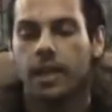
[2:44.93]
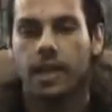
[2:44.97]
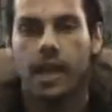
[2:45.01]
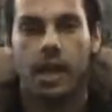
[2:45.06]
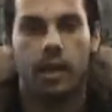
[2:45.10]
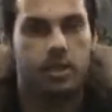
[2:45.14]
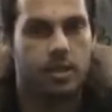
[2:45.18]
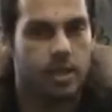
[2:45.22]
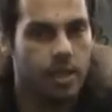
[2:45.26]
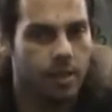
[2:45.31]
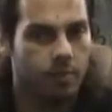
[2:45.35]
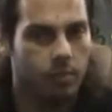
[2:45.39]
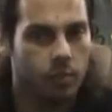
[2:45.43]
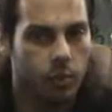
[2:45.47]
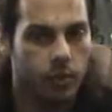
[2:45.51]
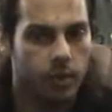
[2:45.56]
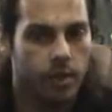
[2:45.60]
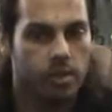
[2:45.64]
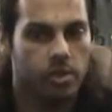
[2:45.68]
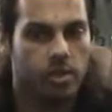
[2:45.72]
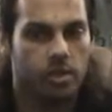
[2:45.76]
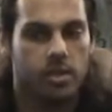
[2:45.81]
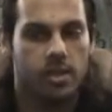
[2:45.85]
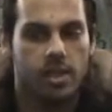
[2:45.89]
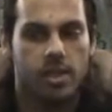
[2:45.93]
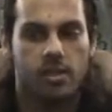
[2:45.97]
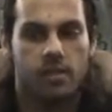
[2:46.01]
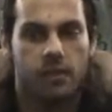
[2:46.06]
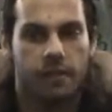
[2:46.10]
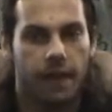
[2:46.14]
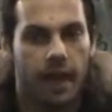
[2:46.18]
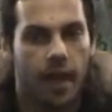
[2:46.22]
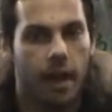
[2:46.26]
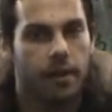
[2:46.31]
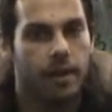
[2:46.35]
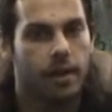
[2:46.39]
Now Team Tweezers has
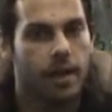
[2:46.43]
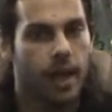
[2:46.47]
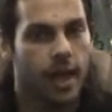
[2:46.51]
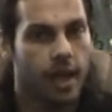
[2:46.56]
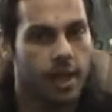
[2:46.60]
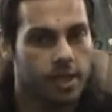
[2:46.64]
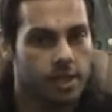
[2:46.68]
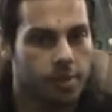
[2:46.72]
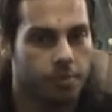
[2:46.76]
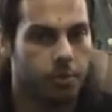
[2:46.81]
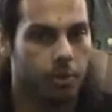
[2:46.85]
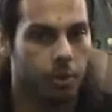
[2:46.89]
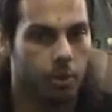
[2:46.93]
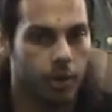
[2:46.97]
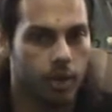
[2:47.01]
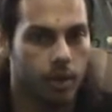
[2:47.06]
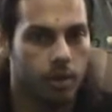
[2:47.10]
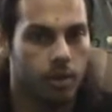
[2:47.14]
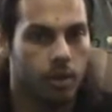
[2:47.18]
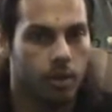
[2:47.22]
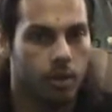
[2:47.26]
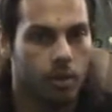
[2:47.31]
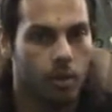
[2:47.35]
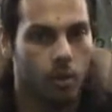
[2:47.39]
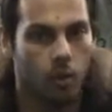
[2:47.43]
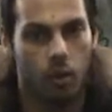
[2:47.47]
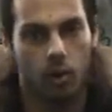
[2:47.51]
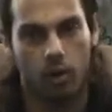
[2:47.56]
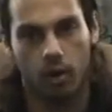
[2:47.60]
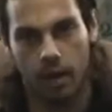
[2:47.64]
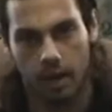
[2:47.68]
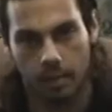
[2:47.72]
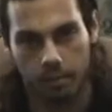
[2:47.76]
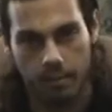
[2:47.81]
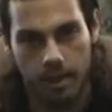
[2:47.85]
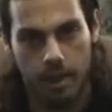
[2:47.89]
found an exploit,
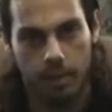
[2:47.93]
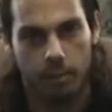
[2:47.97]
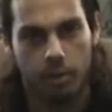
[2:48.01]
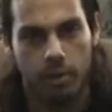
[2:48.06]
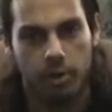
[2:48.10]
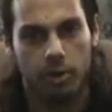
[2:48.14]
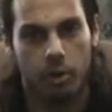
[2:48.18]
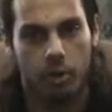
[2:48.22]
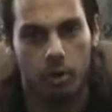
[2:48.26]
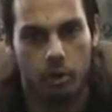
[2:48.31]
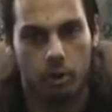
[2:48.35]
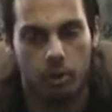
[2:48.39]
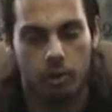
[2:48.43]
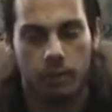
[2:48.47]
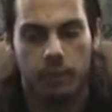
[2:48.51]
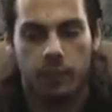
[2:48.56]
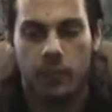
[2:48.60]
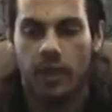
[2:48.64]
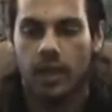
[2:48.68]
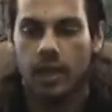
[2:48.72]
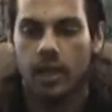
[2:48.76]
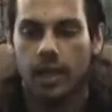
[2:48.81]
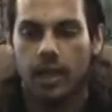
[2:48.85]
or a memory hole,